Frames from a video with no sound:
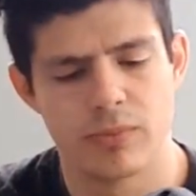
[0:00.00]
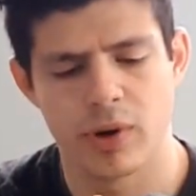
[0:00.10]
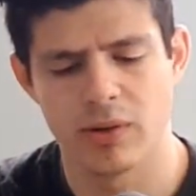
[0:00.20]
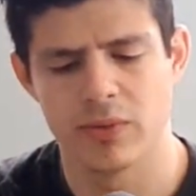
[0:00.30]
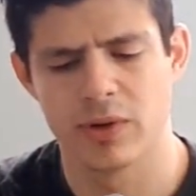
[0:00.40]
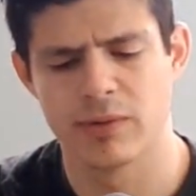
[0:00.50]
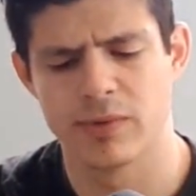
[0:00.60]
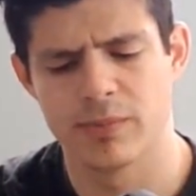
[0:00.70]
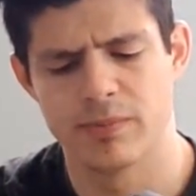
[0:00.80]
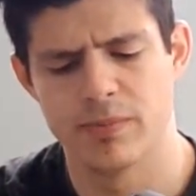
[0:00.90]
probably one of
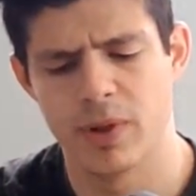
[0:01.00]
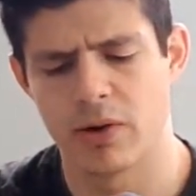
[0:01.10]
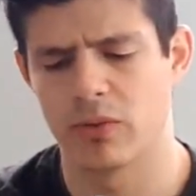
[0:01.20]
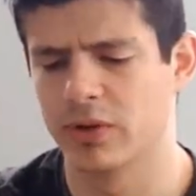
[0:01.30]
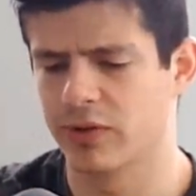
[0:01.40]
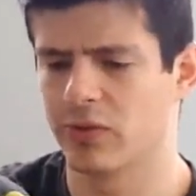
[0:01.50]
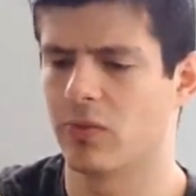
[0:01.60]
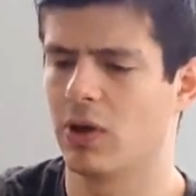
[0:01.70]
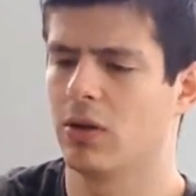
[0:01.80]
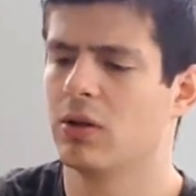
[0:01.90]
the better ones as
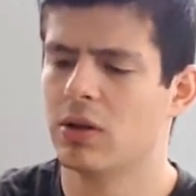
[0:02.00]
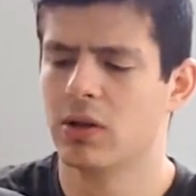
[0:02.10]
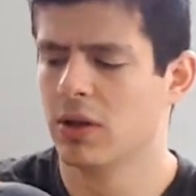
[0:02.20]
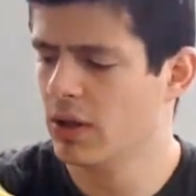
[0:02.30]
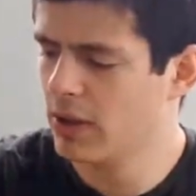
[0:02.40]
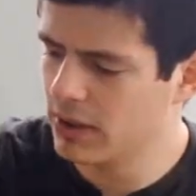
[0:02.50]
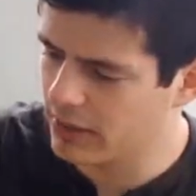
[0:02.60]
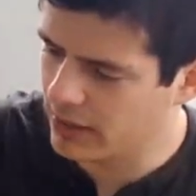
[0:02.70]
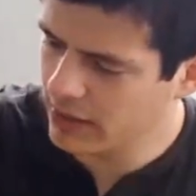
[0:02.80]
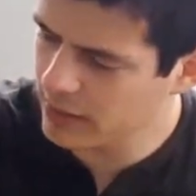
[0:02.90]
well.
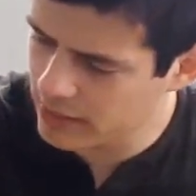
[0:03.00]
All right,